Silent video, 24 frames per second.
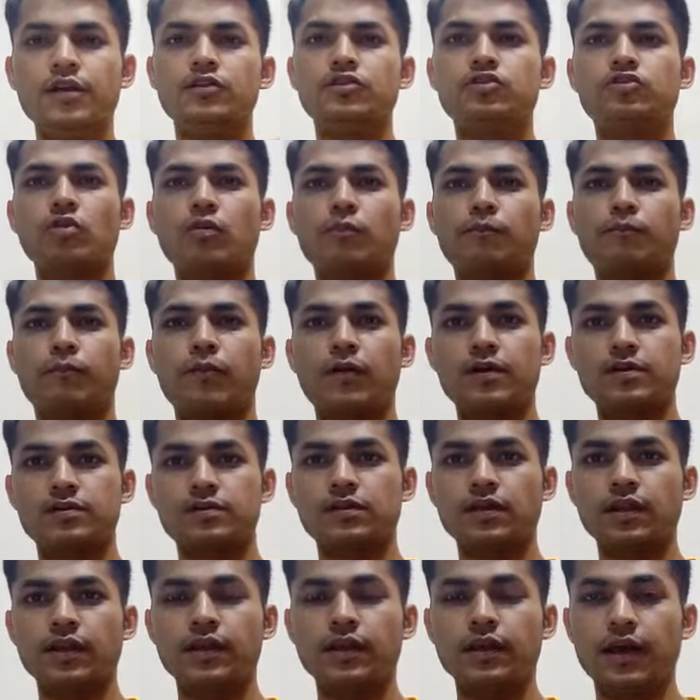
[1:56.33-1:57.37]
So
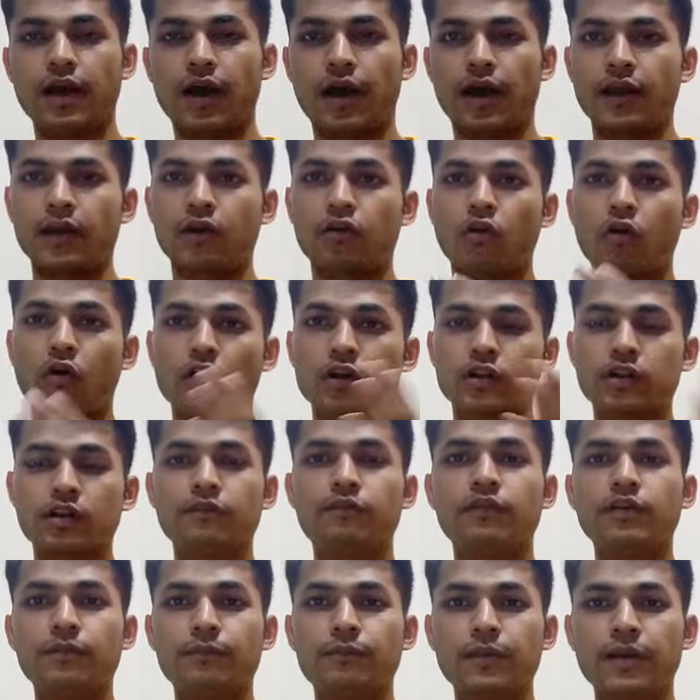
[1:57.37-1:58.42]
personally, I called the
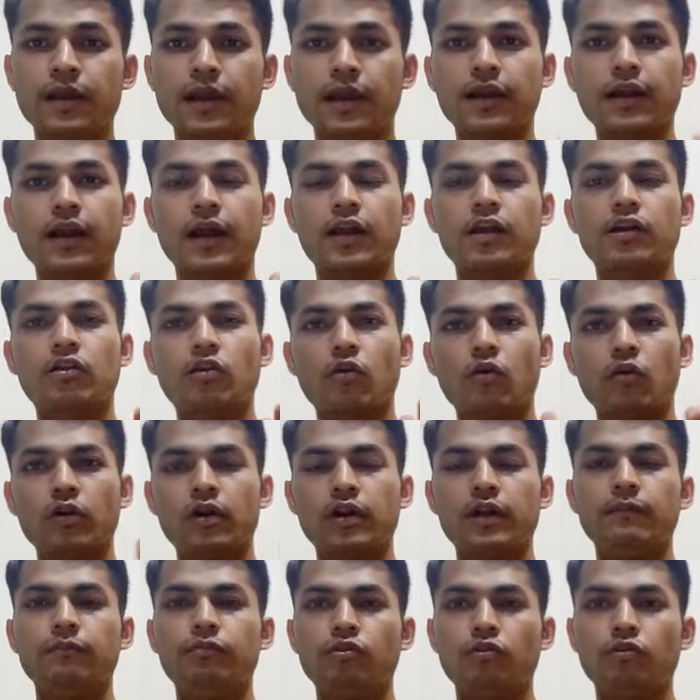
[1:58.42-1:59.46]
VP and
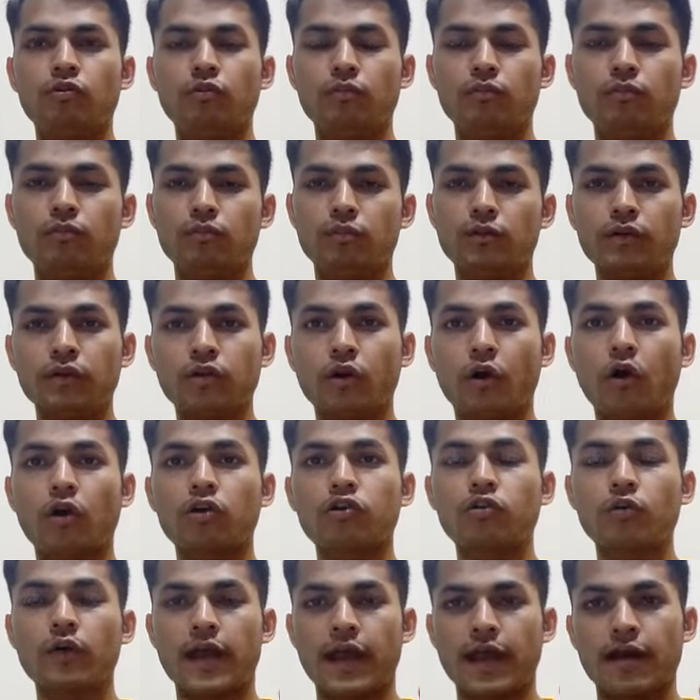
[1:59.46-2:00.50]
told him to
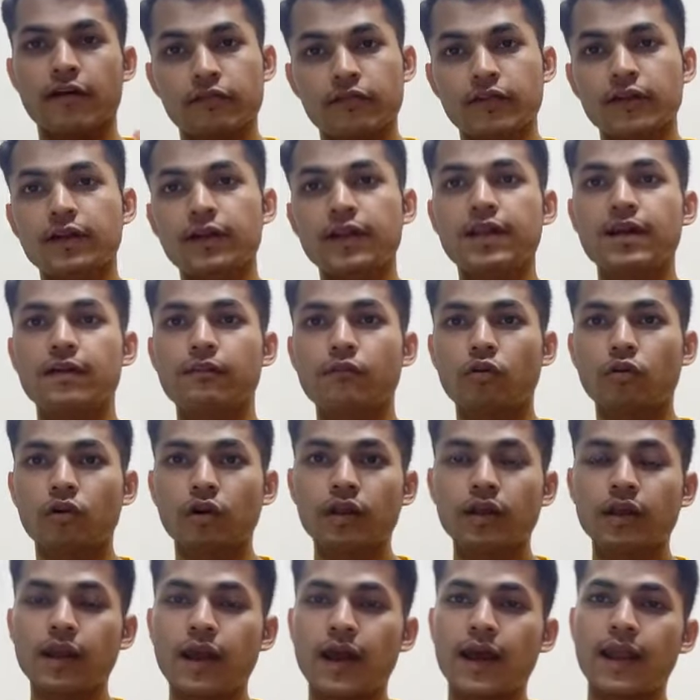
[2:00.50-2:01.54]
talk to every
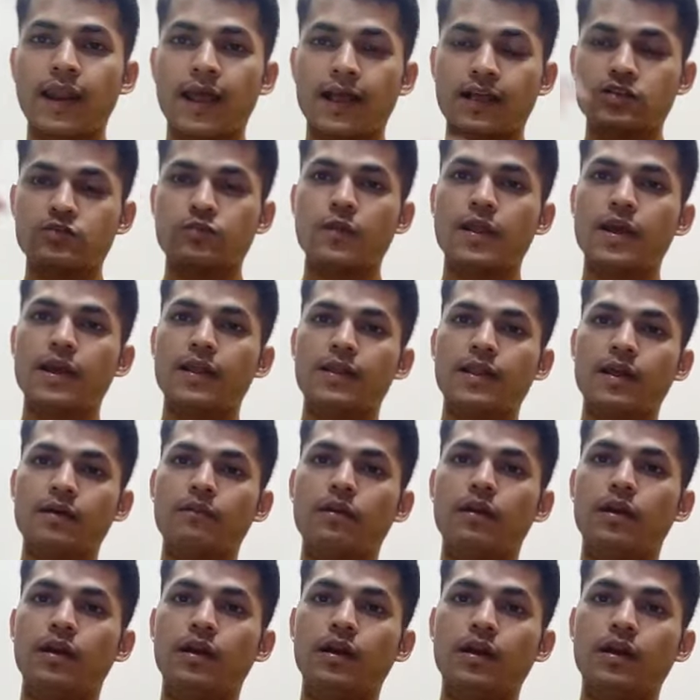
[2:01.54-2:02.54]
TMOD and explain them in